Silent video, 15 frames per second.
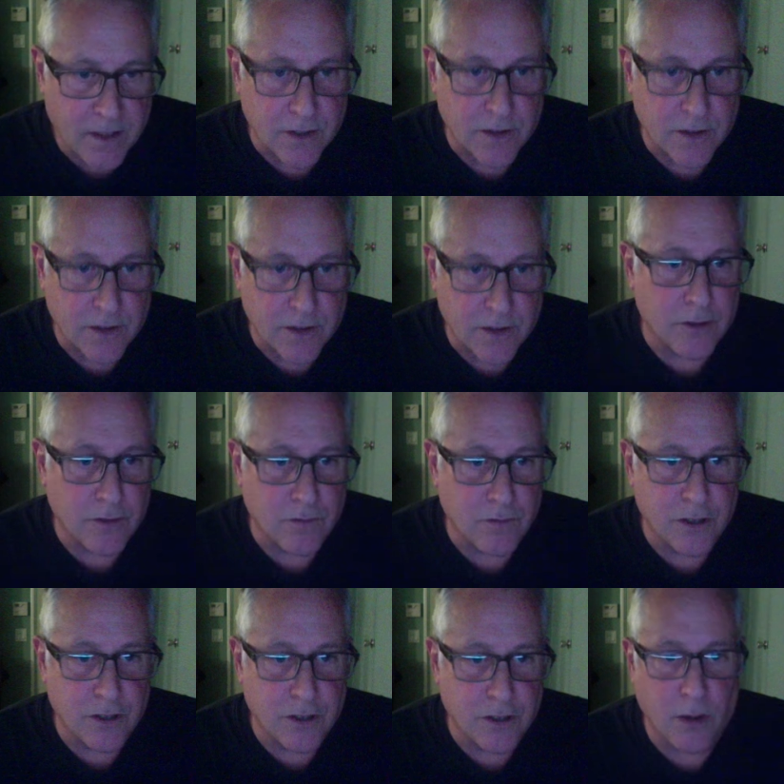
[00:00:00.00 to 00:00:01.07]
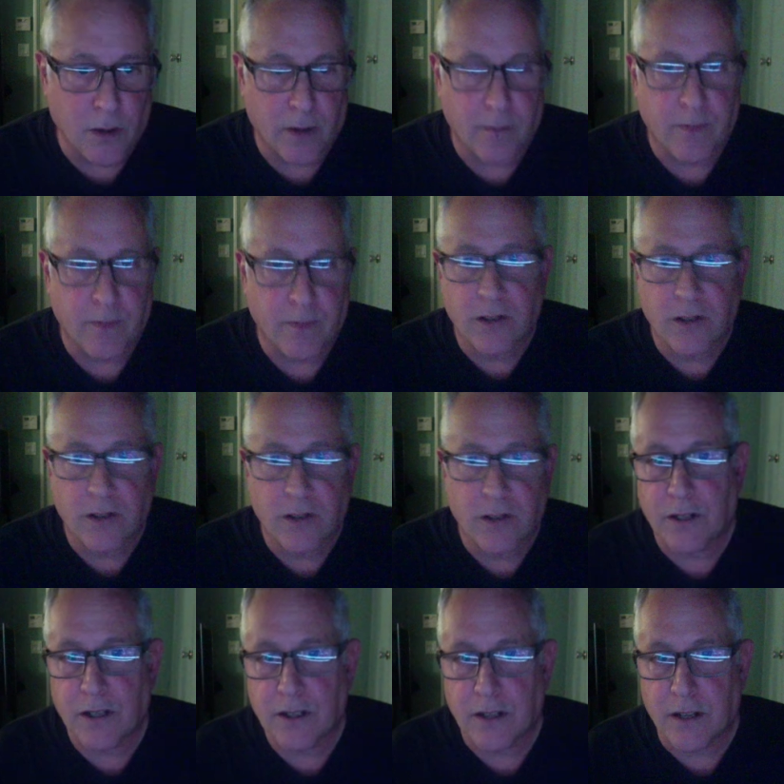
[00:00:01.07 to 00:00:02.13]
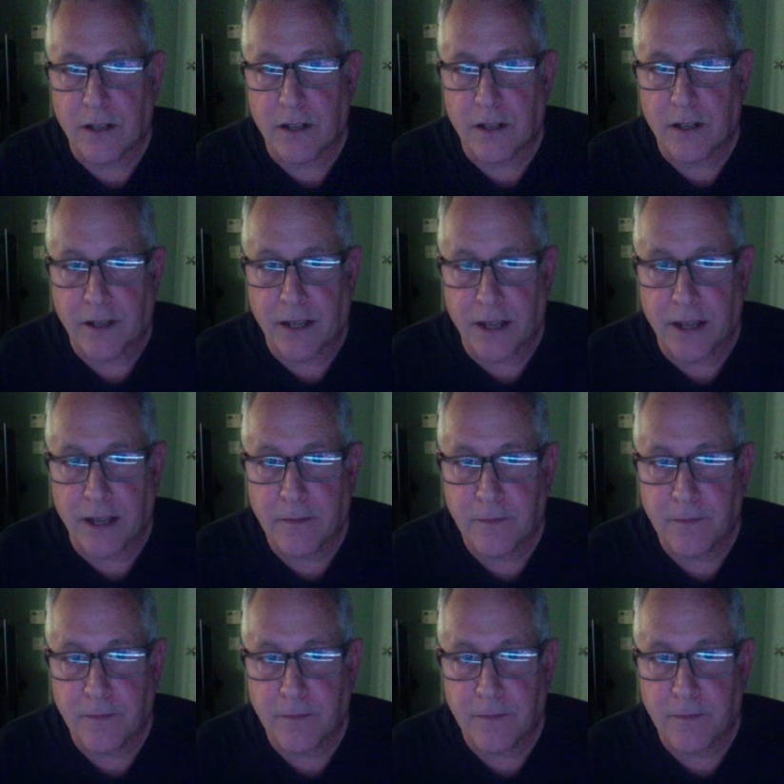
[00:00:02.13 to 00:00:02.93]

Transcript: that was reached a bottom. So if it does it here again,